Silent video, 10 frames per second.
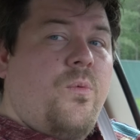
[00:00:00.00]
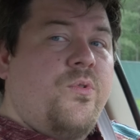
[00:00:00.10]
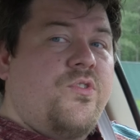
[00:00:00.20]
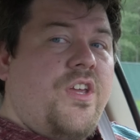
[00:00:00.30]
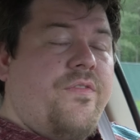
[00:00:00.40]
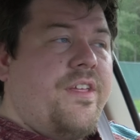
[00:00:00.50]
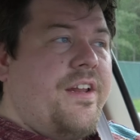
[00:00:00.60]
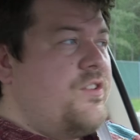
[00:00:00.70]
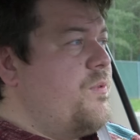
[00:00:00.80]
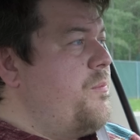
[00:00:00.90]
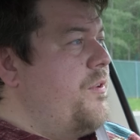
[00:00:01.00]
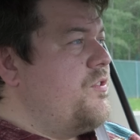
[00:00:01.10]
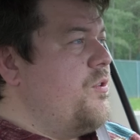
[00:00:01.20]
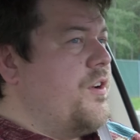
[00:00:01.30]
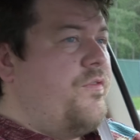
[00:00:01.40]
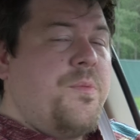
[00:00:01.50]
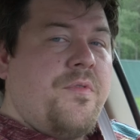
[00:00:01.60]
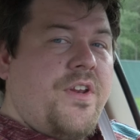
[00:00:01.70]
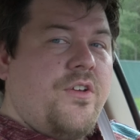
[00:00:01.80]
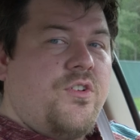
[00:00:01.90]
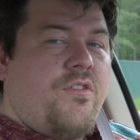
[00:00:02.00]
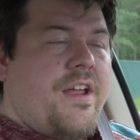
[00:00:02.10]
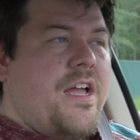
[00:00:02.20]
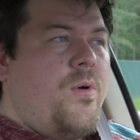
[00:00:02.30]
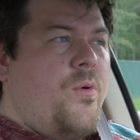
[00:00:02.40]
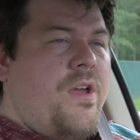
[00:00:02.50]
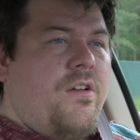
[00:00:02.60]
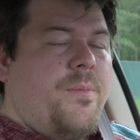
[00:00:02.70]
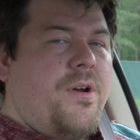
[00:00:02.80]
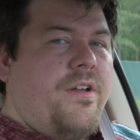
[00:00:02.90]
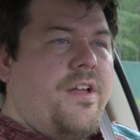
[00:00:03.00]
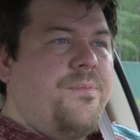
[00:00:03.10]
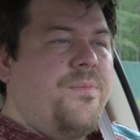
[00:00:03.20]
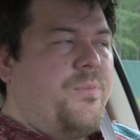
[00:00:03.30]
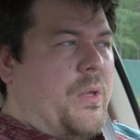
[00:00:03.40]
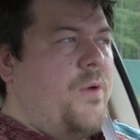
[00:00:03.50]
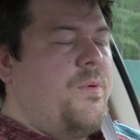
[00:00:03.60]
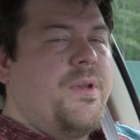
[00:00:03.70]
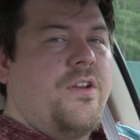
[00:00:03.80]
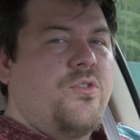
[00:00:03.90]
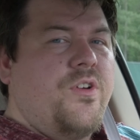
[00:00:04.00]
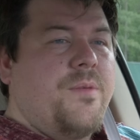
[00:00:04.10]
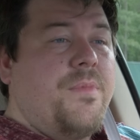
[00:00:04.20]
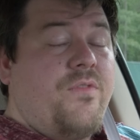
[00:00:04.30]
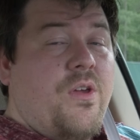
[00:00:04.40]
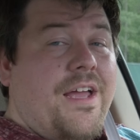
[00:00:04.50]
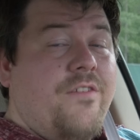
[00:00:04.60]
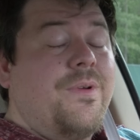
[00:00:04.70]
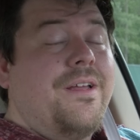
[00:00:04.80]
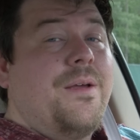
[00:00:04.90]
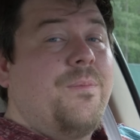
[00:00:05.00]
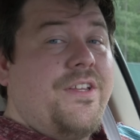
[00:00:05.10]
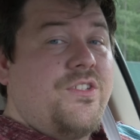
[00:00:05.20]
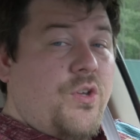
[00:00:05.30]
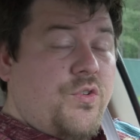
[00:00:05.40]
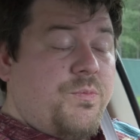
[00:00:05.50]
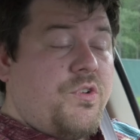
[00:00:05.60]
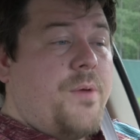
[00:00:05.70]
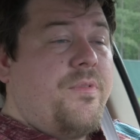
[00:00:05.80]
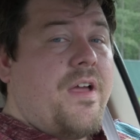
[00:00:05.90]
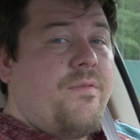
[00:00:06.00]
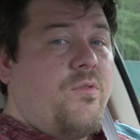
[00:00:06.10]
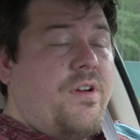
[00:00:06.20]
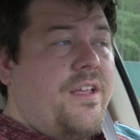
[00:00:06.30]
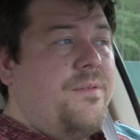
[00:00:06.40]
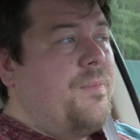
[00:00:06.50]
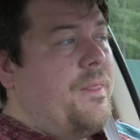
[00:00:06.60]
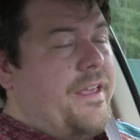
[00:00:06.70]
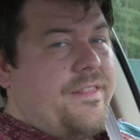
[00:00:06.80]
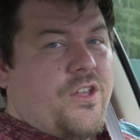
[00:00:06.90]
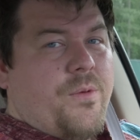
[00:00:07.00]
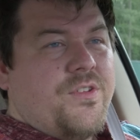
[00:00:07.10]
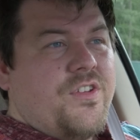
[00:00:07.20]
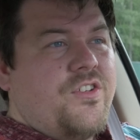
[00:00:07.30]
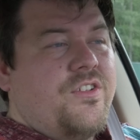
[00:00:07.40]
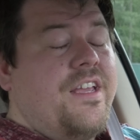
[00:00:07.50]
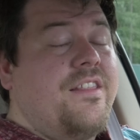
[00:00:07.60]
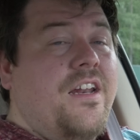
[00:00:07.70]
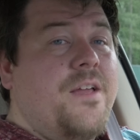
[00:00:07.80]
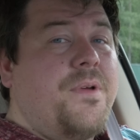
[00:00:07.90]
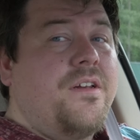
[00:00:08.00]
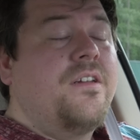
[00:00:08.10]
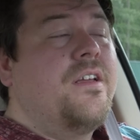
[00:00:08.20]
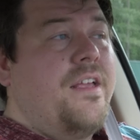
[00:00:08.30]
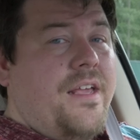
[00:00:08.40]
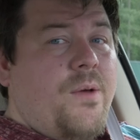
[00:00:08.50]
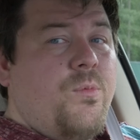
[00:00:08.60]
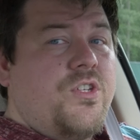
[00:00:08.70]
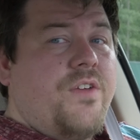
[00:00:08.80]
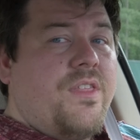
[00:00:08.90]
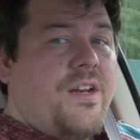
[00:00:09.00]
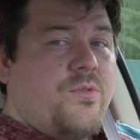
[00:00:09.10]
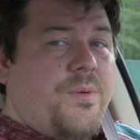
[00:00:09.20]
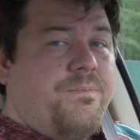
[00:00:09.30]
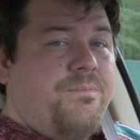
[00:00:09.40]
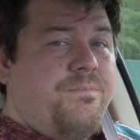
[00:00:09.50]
We'll see you for the next one. We've still got a few more videos to crack out while we're here in America. Hope you've been enjoying them. If you have, please do subscribe if you haven't already. Hit the comment section, hit the like button. We'll see you for the next one.